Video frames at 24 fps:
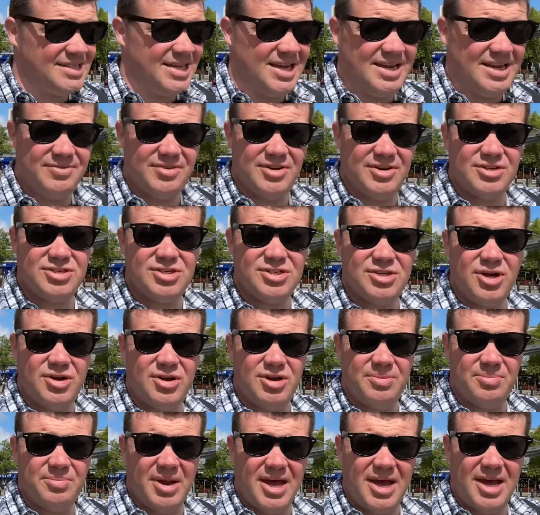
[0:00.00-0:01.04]
even into
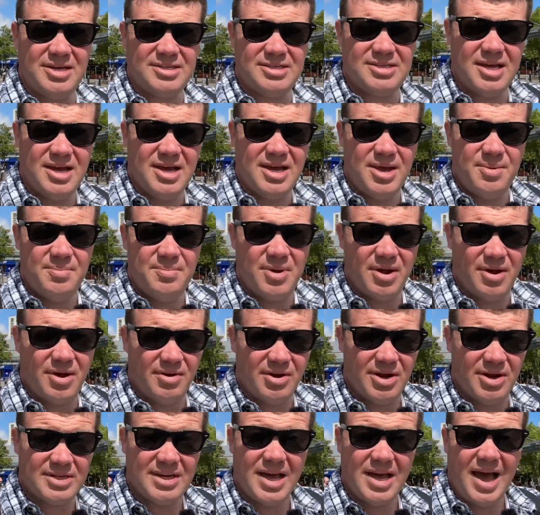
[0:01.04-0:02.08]
Tony Blair's
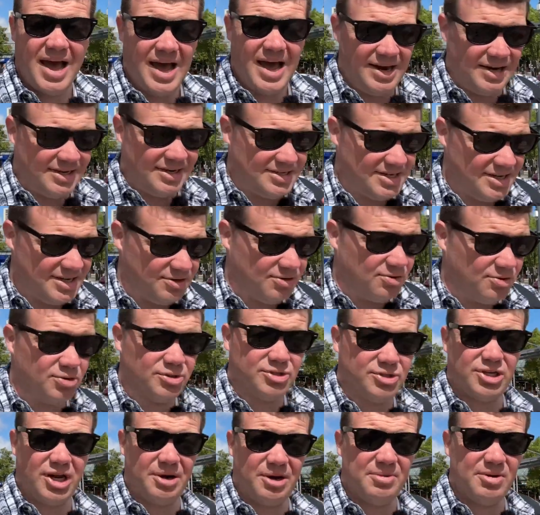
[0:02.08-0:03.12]
period, and indeed, of course,
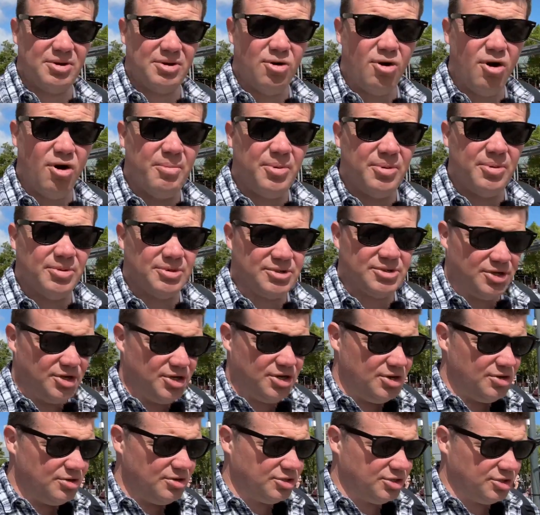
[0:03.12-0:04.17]
Jeremy Corbyn was a
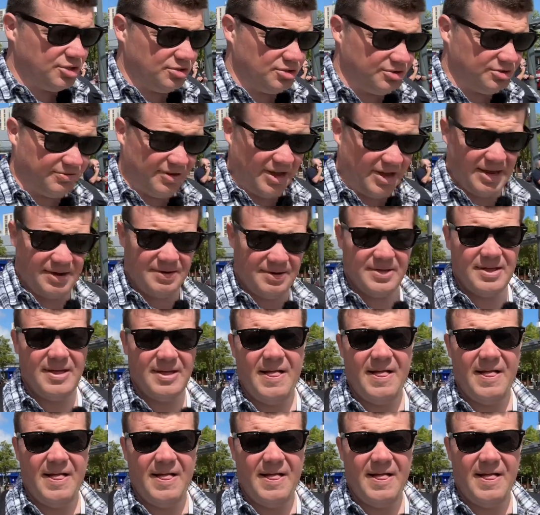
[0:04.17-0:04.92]
huge, huge fan,